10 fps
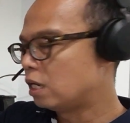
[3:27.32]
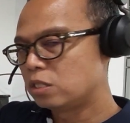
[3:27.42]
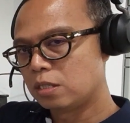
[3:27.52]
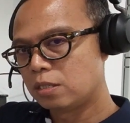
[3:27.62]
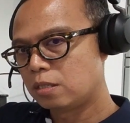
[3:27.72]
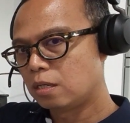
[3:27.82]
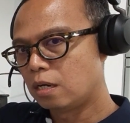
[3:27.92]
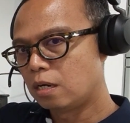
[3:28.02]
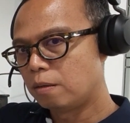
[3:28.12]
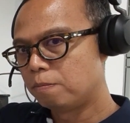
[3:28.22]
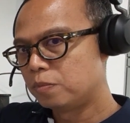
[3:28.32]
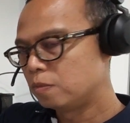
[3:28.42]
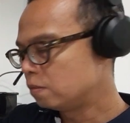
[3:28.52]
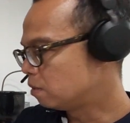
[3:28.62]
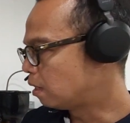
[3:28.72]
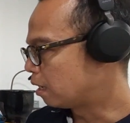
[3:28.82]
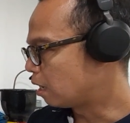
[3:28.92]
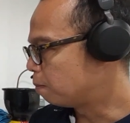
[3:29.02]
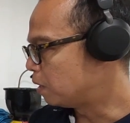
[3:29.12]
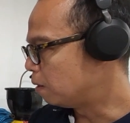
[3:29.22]
gauges that
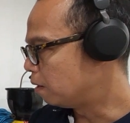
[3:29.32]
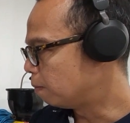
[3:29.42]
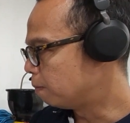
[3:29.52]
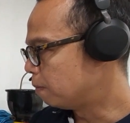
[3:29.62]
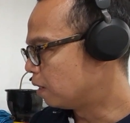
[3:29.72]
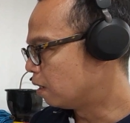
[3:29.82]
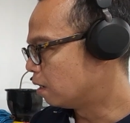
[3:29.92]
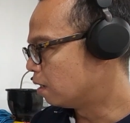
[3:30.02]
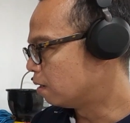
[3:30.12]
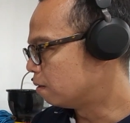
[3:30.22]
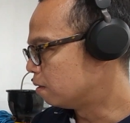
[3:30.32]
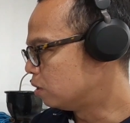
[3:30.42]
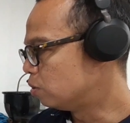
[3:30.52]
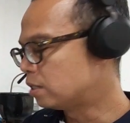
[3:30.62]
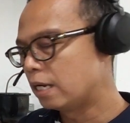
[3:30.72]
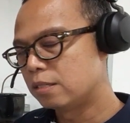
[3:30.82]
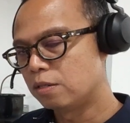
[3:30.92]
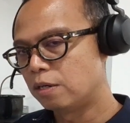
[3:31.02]
can be used as a